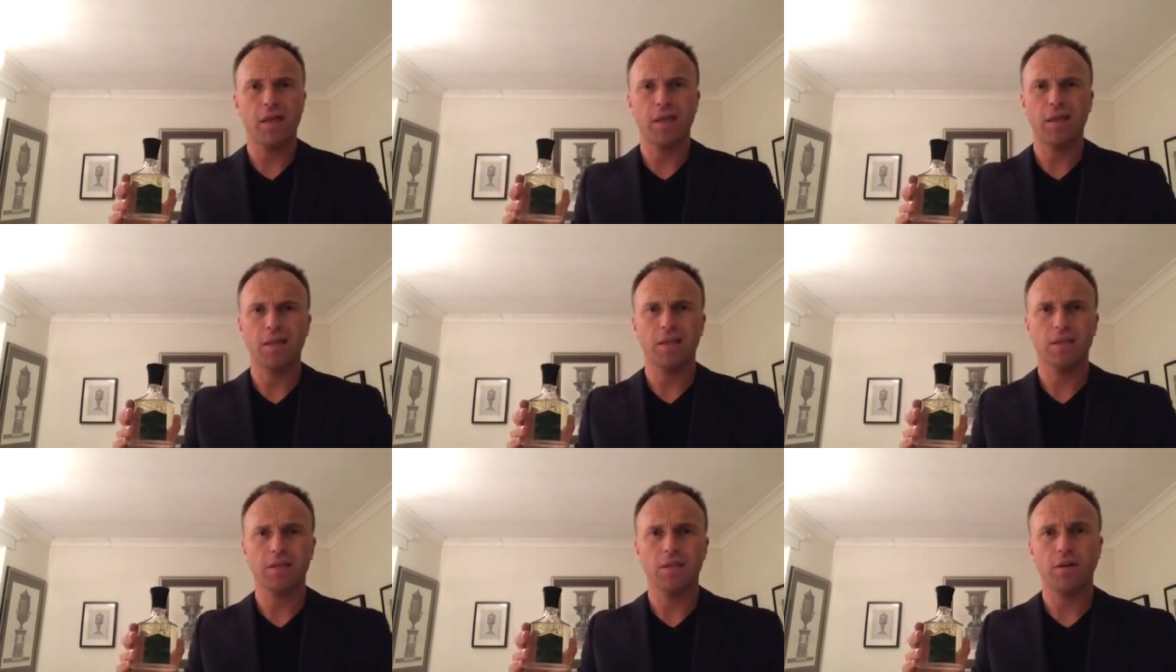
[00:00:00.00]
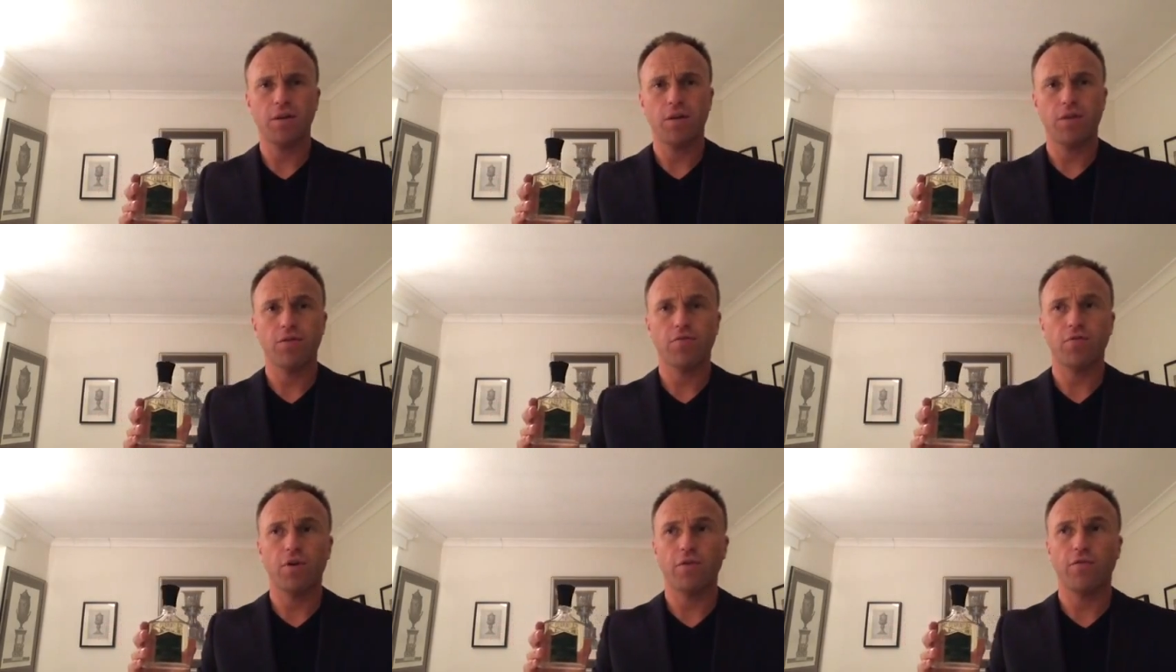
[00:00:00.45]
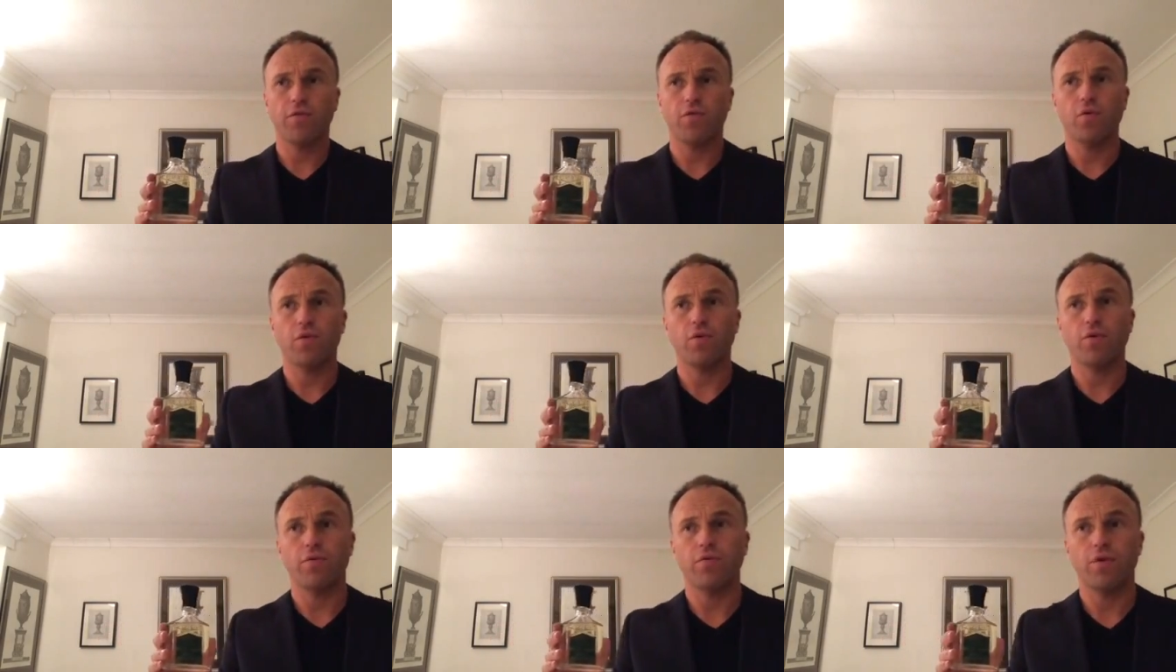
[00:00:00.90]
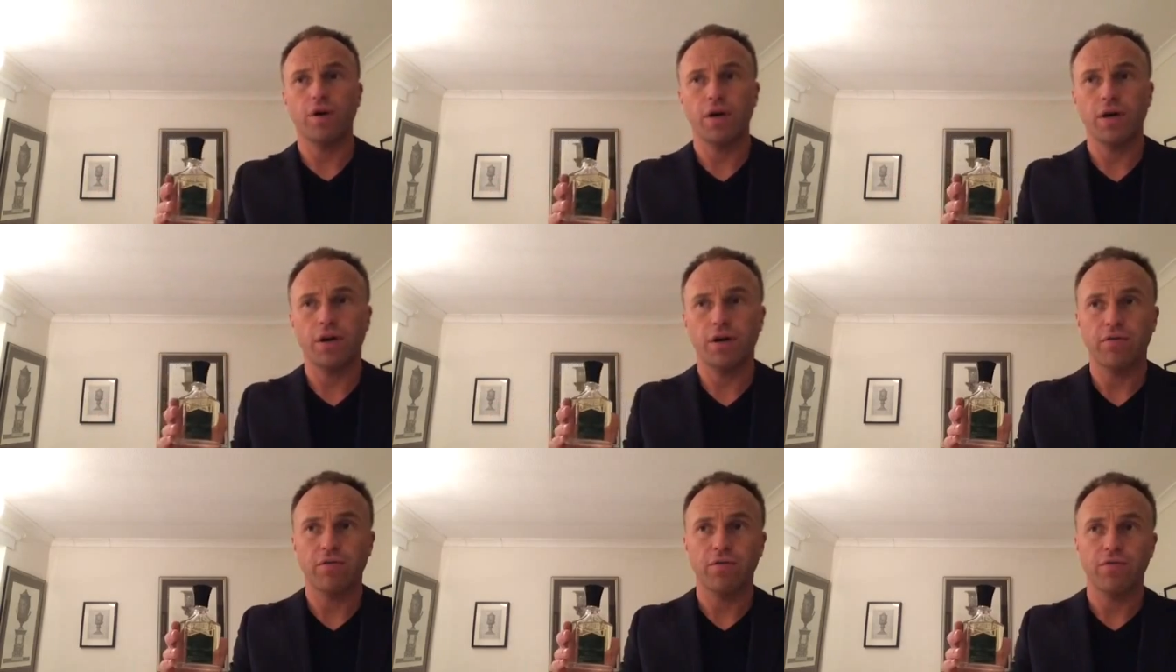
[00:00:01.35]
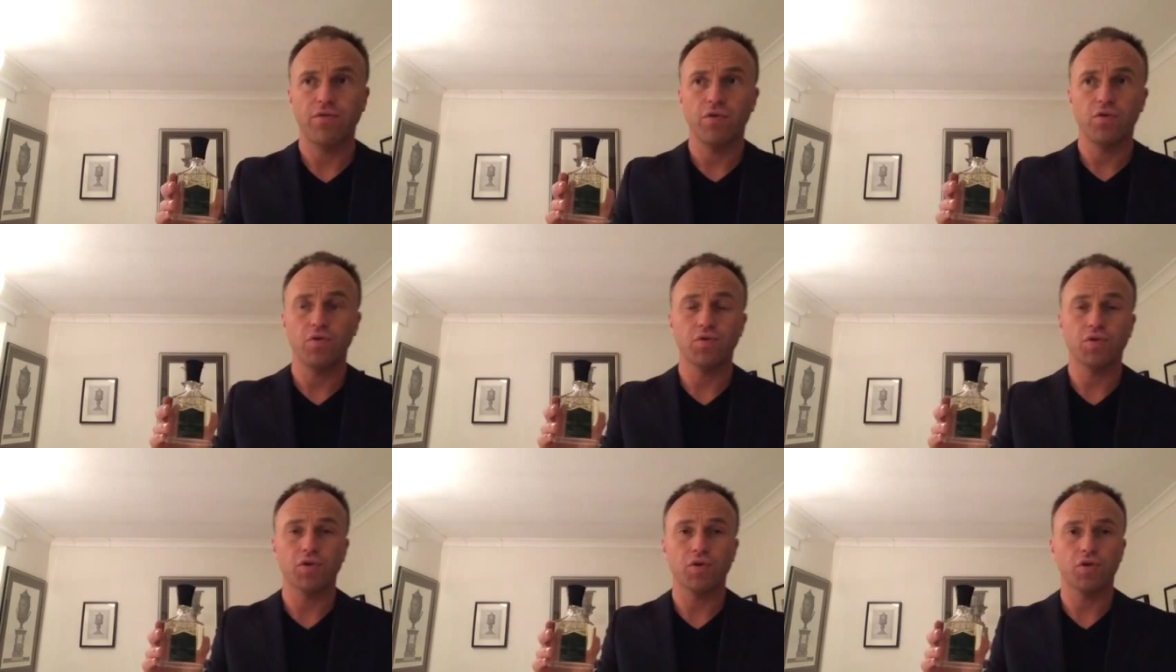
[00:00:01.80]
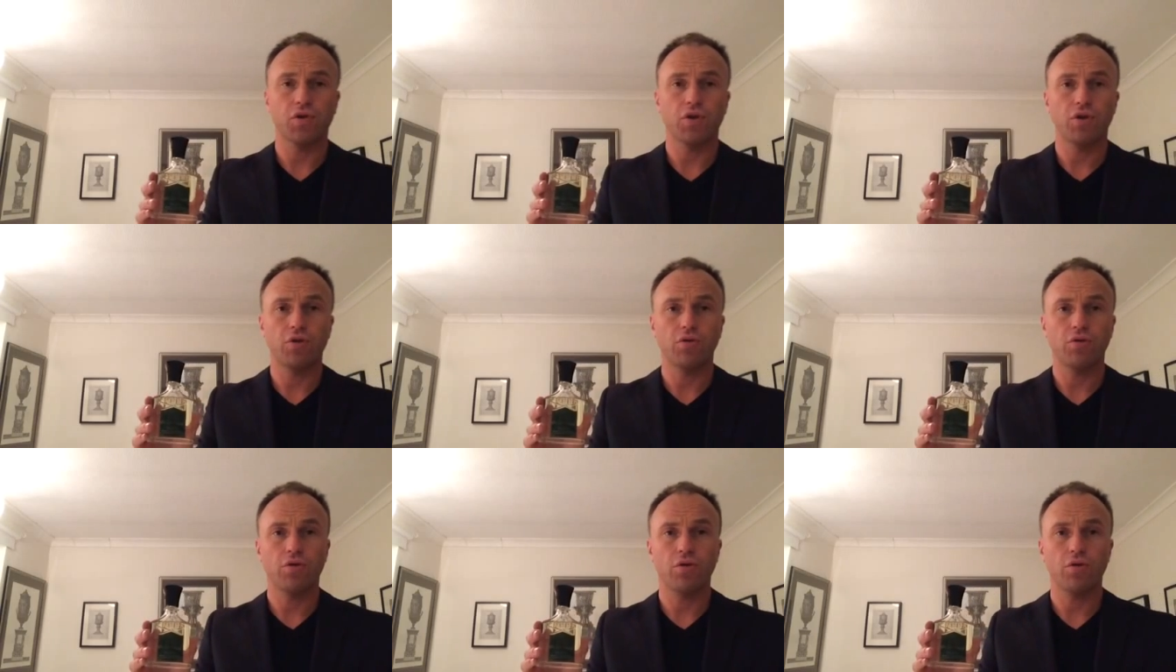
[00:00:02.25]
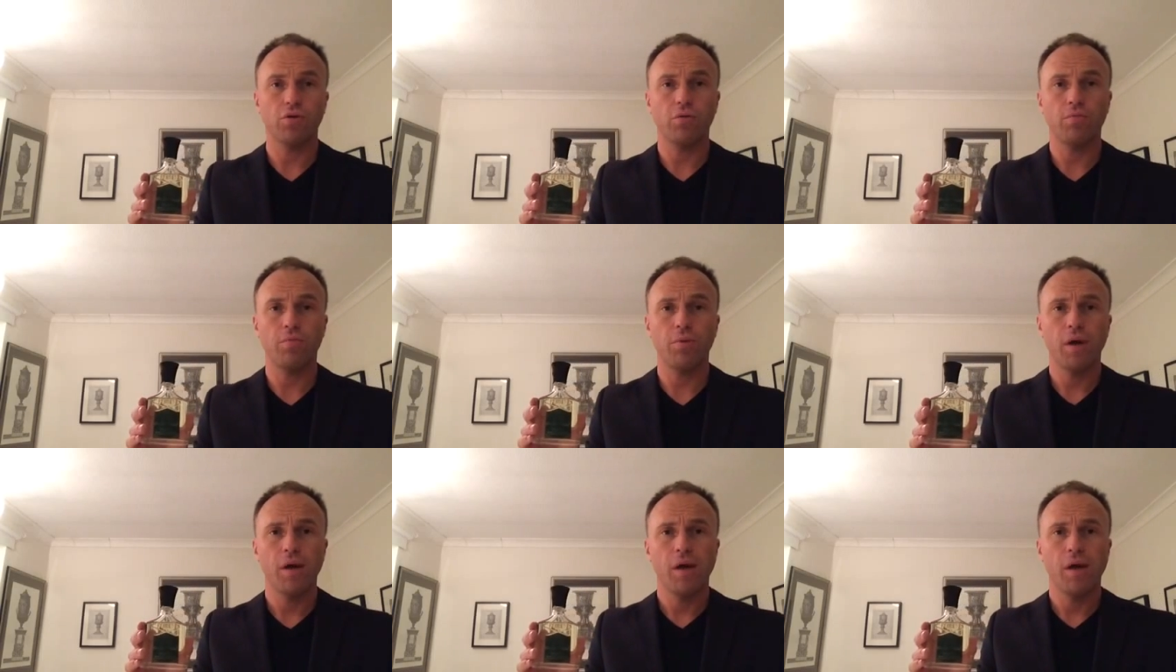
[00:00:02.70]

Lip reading: I think there's only three or four reviews on YouTube.